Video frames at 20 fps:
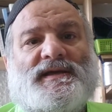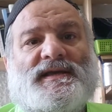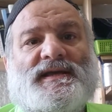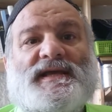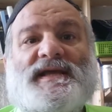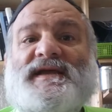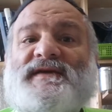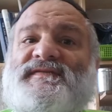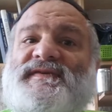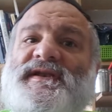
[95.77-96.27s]

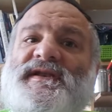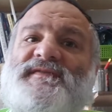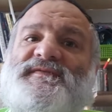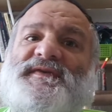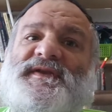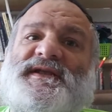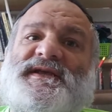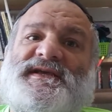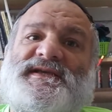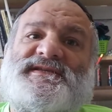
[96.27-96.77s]
Even if
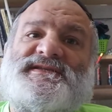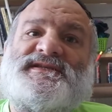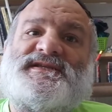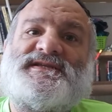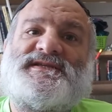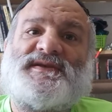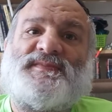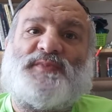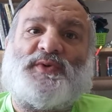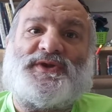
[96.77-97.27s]
it is to
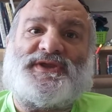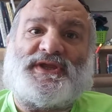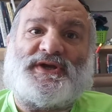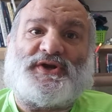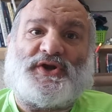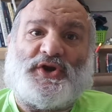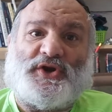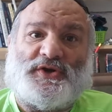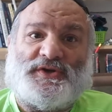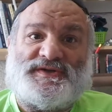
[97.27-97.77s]
support the
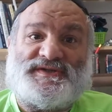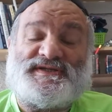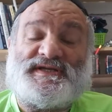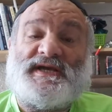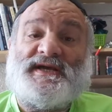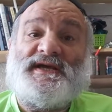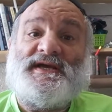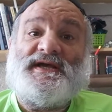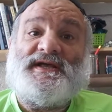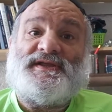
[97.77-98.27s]
Kurds,
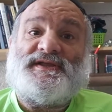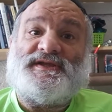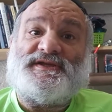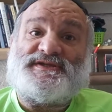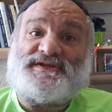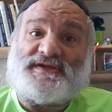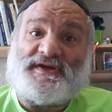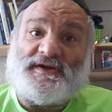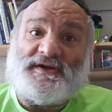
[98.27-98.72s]
the